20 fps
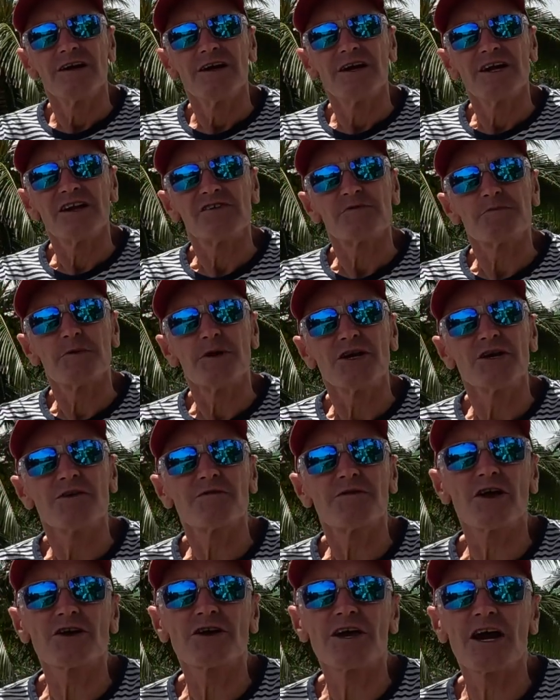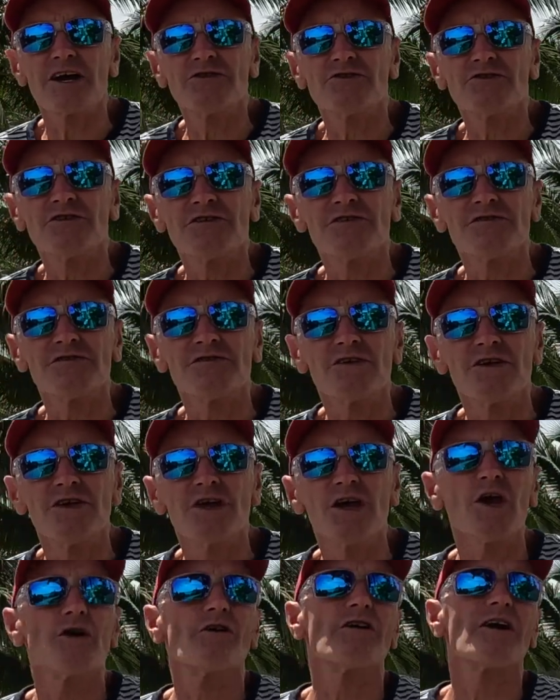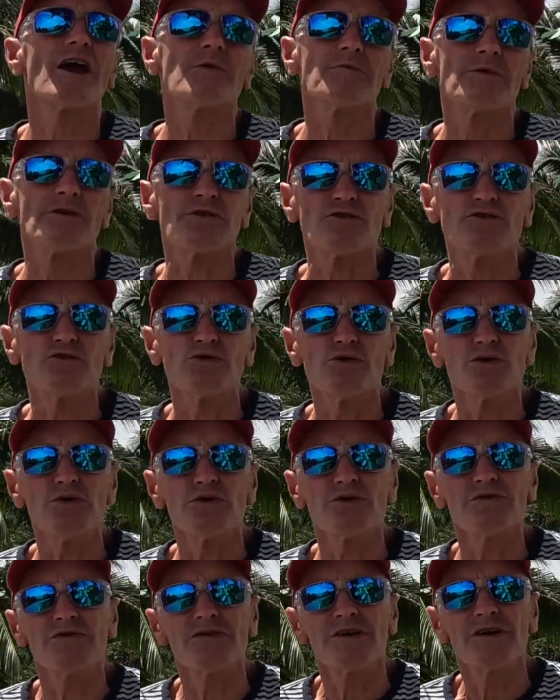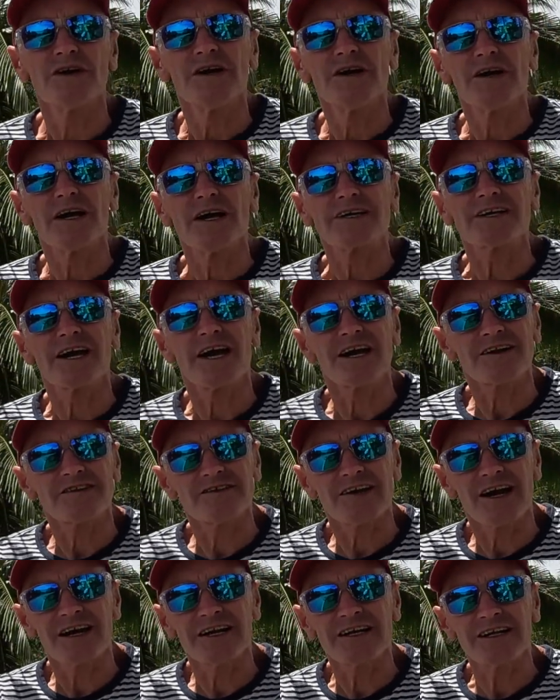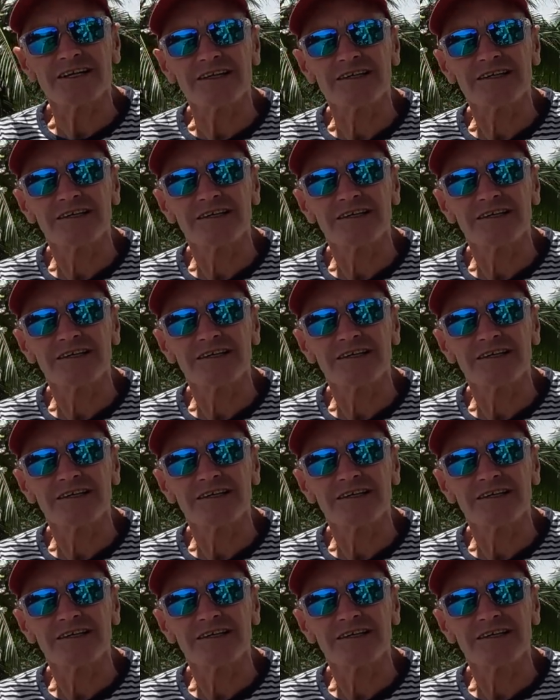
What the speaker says: And speaking of locations, here I am at the shores of Katathani,